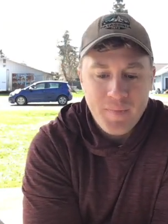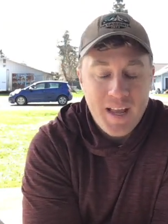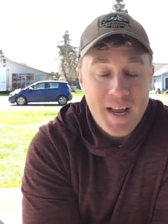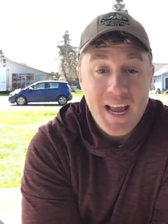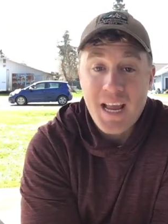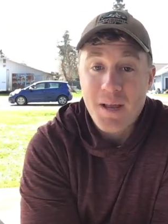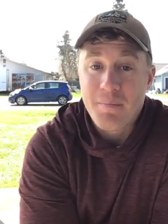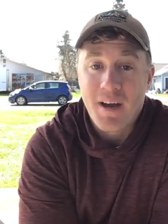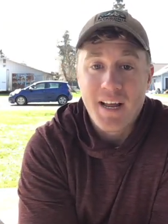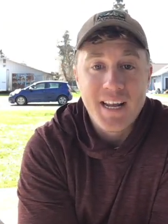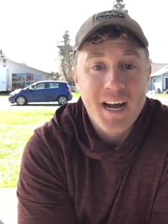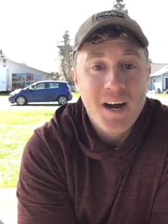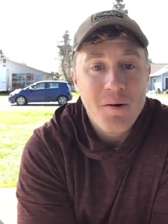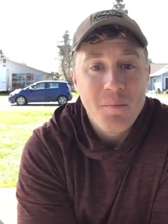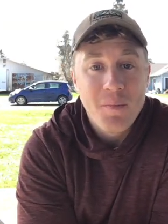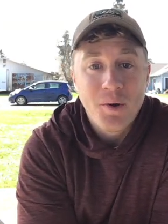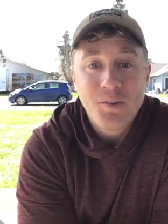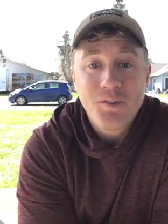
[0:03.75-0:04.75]
Hey, by now,
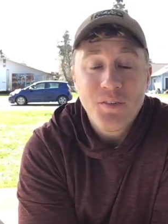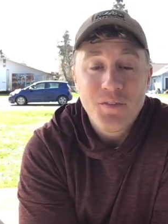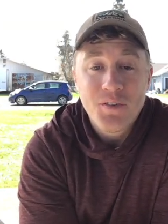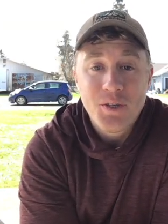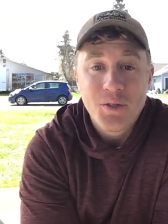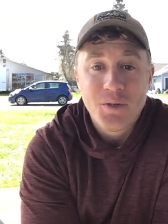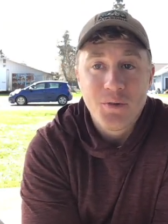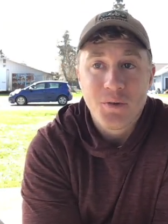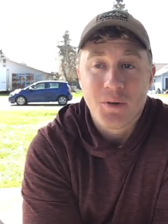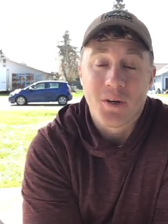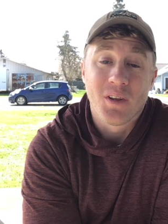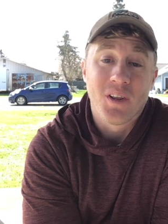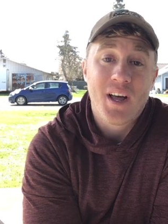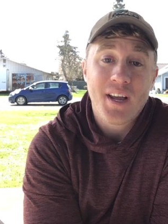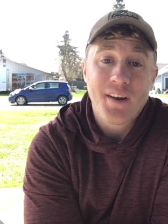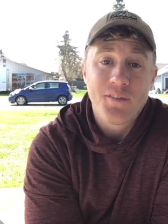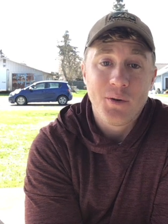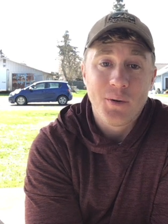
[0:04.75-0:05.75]
most of you, or a
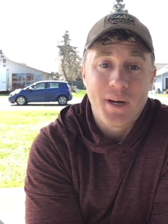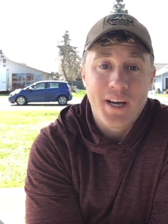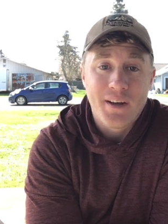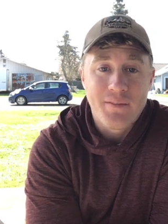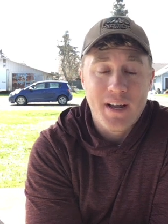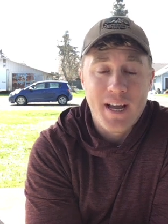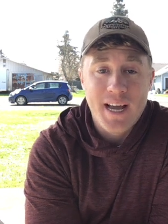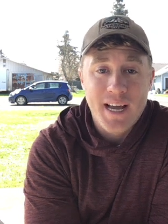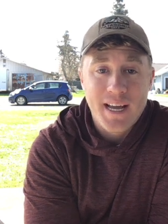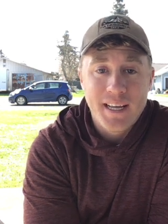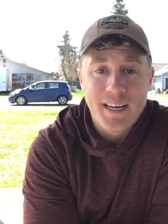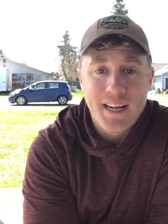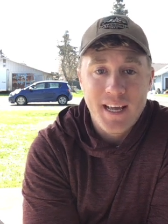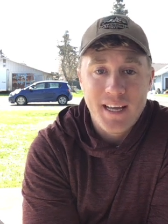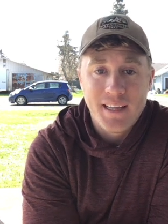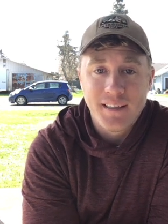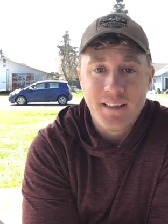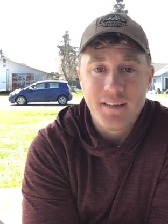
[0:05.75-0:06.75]
lot of you, have had
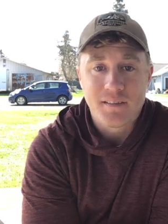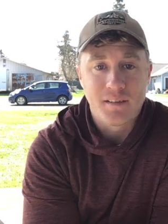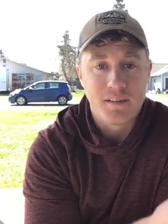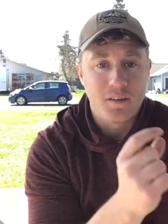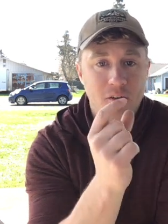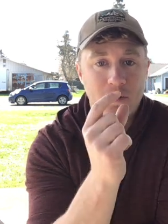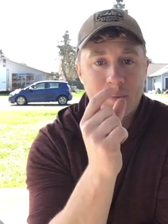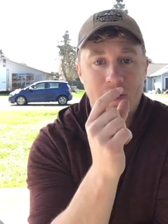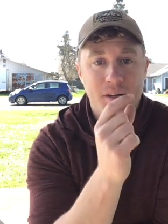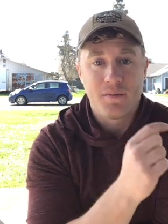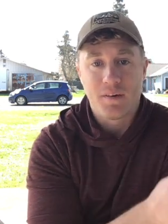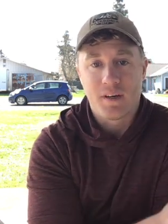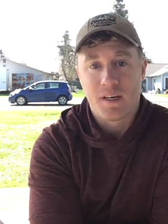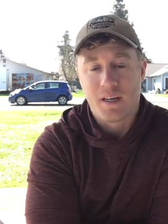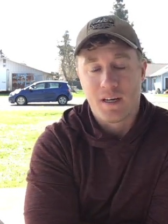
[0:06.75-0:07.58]
at least a little bit of